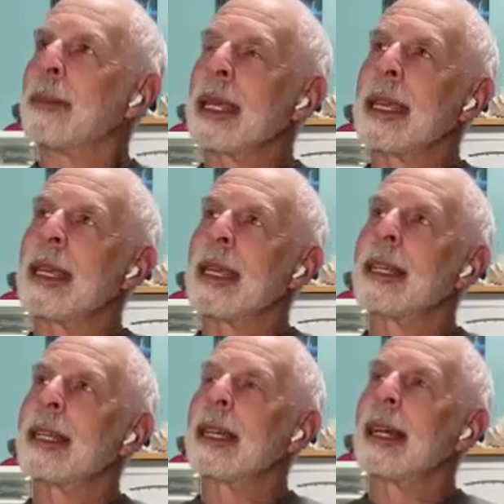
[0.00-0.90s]

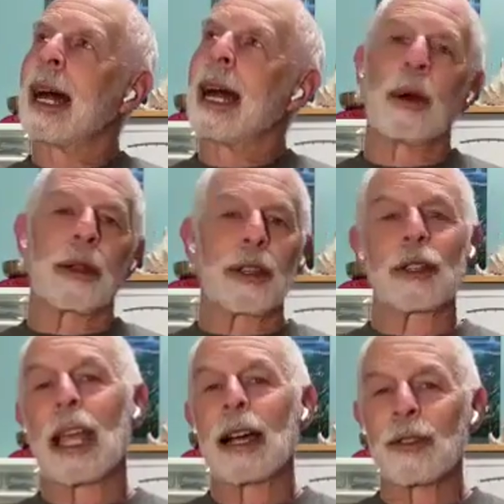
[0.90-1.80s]
maybe I want
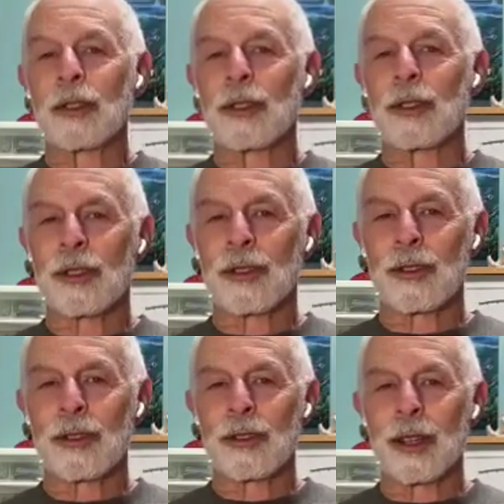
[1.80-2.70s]
this couch,
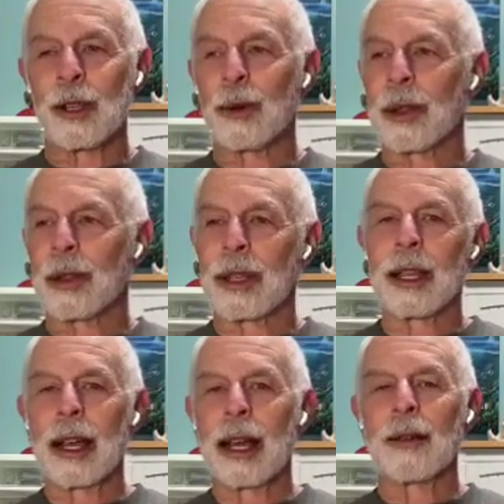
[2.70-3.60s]
and you want
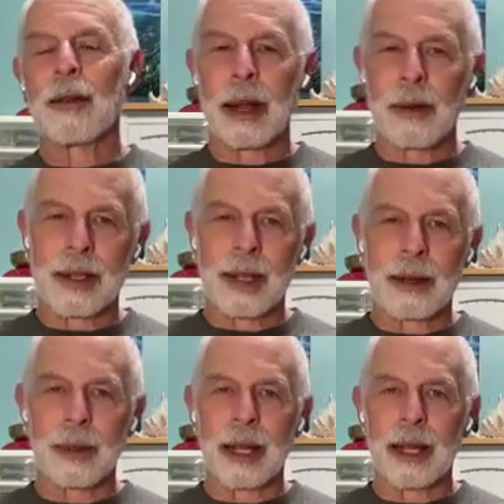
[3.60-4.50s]
I have a better
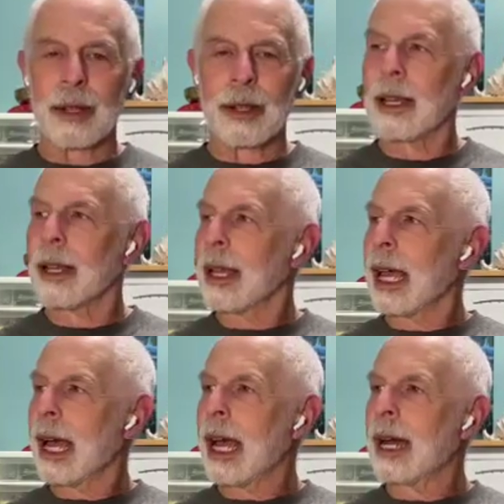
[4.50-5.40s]
example actually.
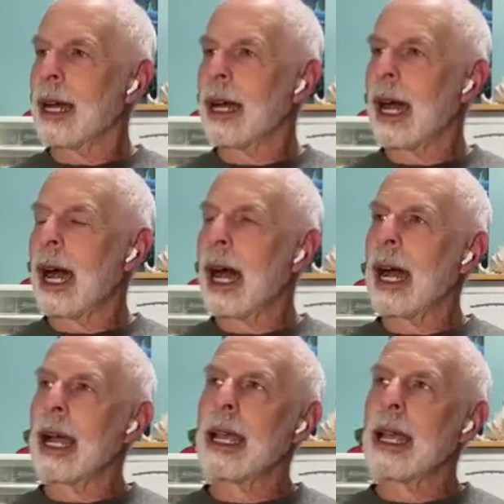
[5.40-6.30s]

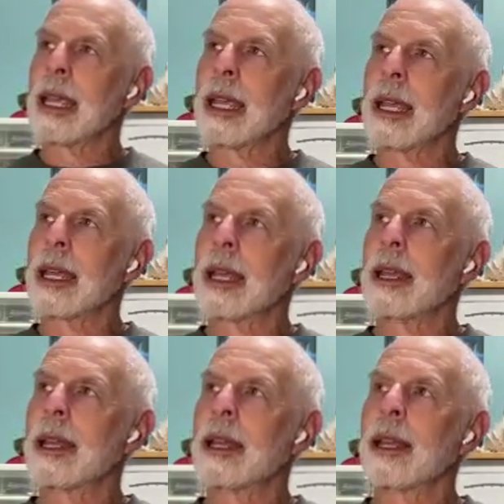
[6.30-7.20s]
I
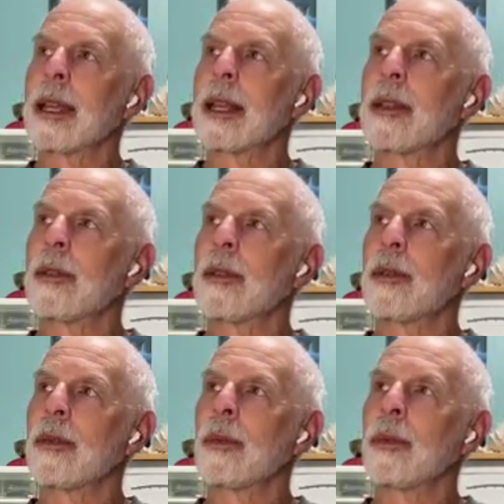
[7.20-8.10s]

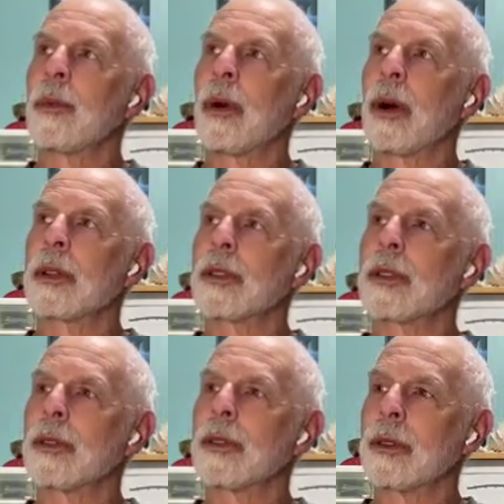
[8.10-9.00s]
want
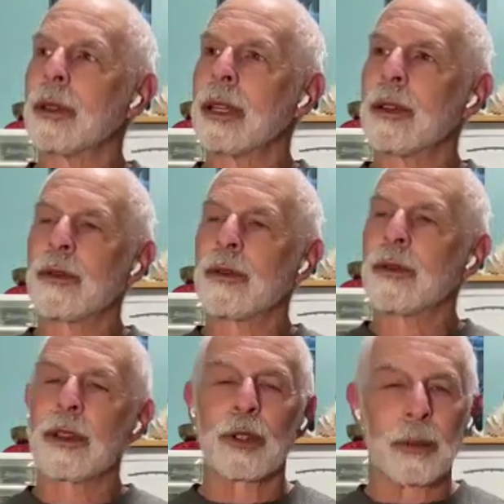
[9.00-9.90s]
to
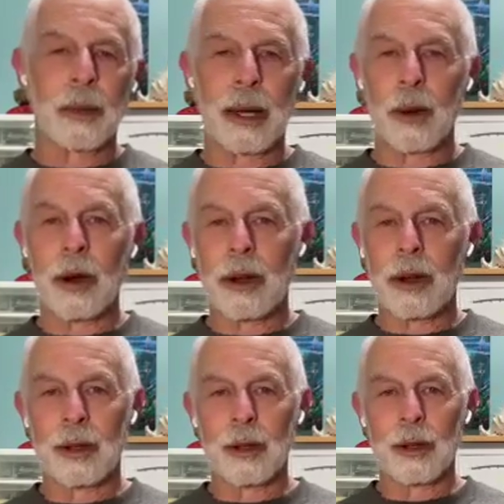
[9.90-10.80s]
live close to my
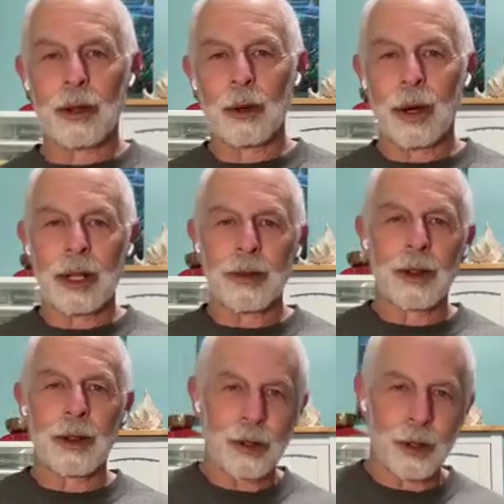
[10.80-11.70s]
work, and you want to
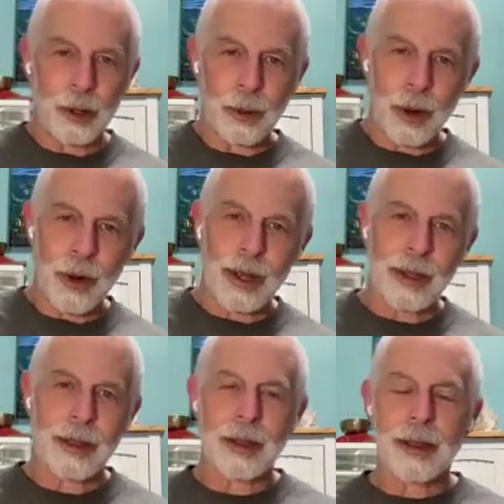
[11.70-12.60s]
live close to your work,
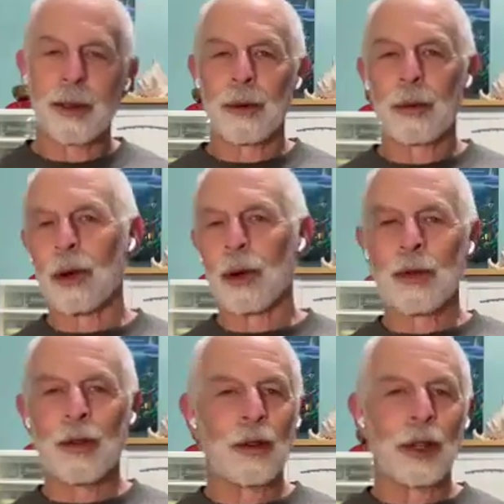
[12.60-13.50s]
and work
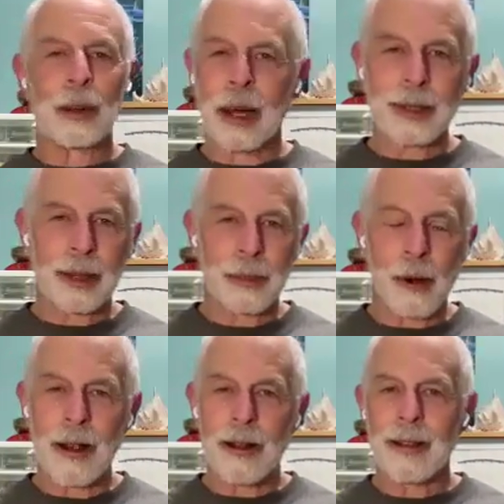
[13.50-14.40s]
is 50 miles
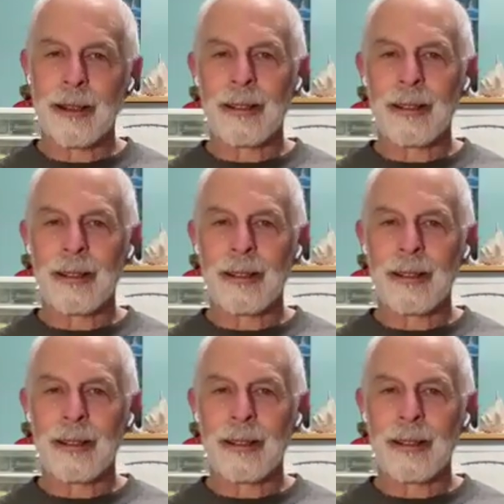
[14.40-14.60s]
apart,